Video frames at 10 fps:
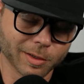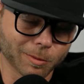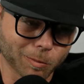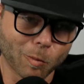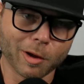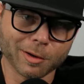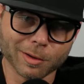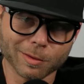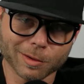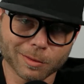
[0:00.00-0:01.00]
one
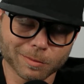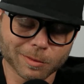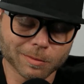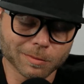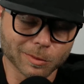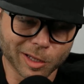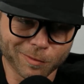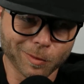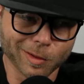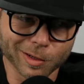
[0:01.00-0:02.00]

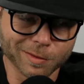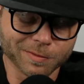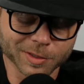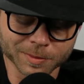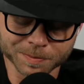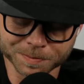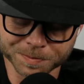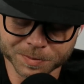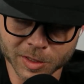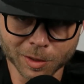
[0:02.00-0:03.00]
level of
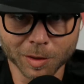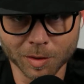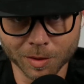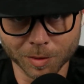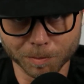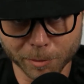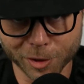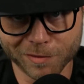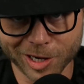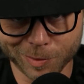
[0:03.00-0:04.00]

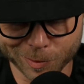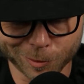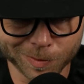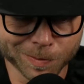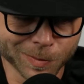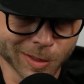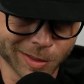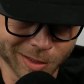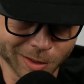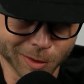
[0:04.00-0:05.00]
motivated people
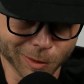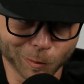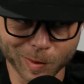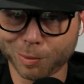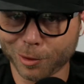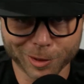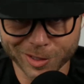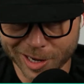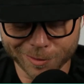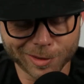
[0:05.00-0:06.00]
will be broken
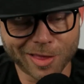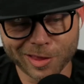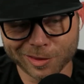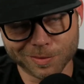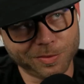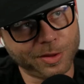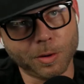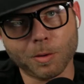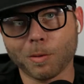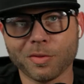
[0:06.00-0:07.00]
down. I think the
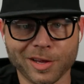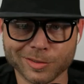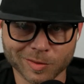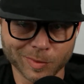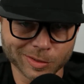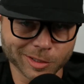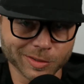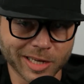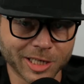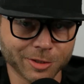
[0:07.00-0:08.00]
whole thing is going to be so
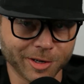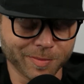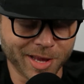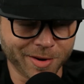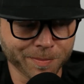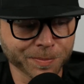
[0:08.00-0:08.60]
saturated, man.